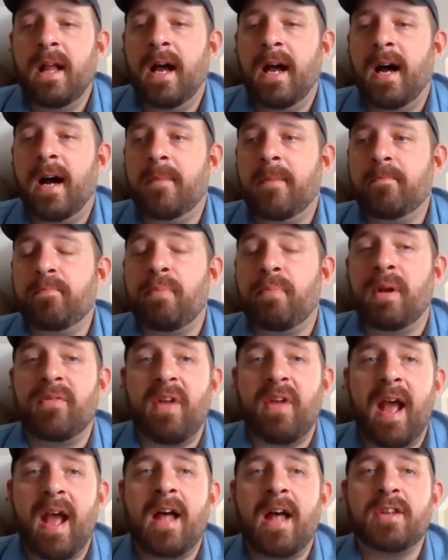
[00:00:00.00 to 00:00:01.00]
But if
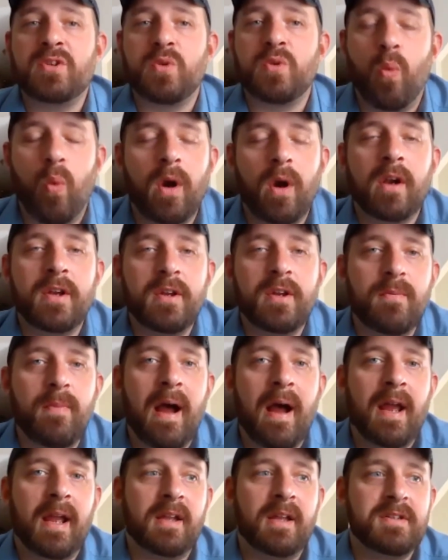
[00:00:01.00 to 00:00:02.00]
they ask, what are you
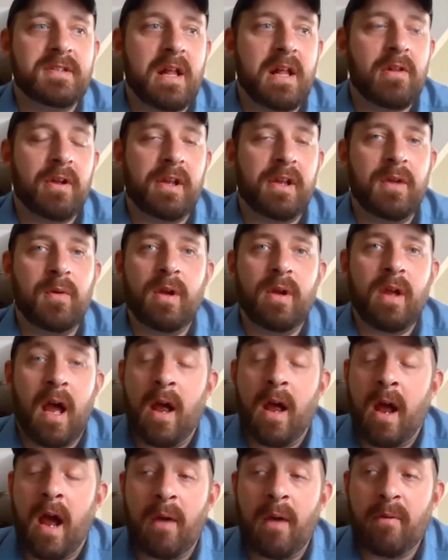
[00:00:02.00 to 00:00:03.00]
buying and selling?
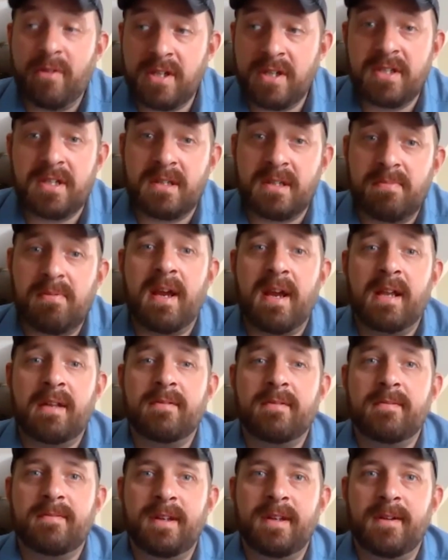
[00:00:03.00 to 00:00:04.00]
I would just explain,